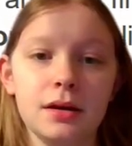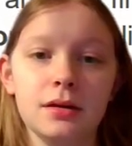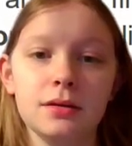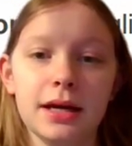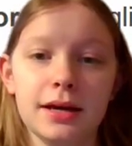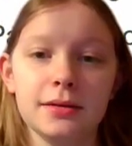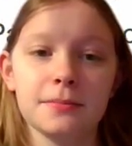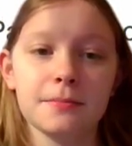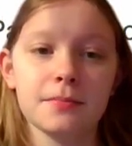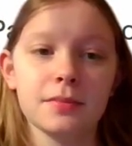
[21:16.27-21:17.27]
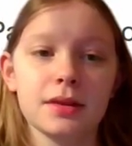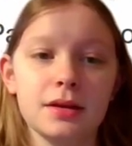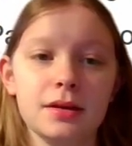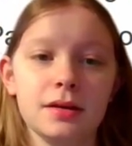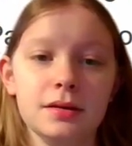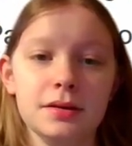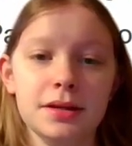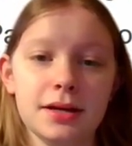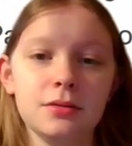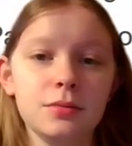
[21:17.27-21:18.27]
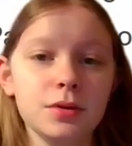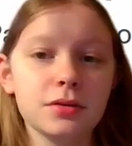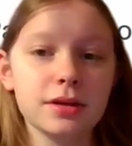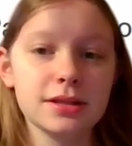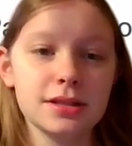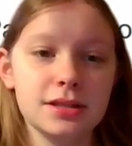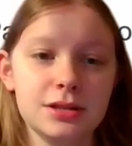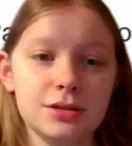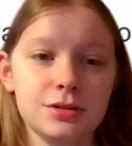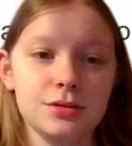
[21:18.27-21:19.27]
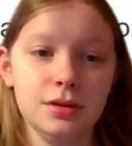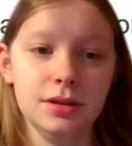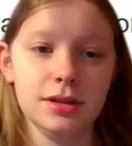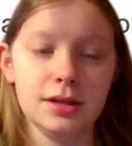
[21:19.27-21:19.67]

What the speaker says: Okay, now we're going to do